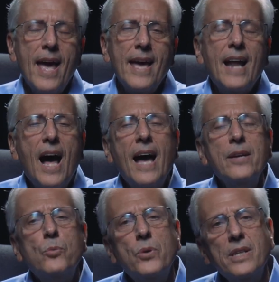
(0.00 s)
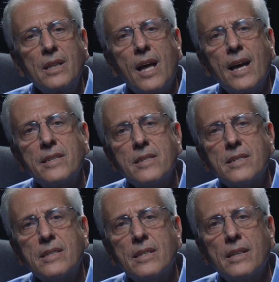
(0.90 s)
and I
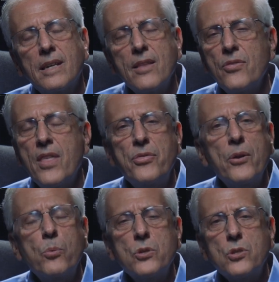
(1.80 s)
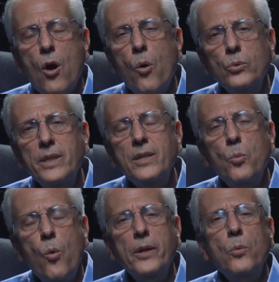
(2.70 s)
realized that there was only
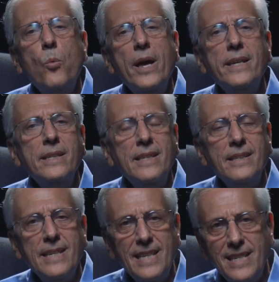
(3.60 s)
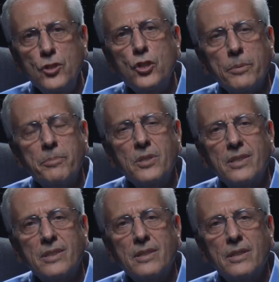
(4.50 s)
one way in
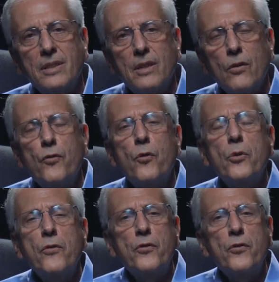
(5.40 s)
Egypt for the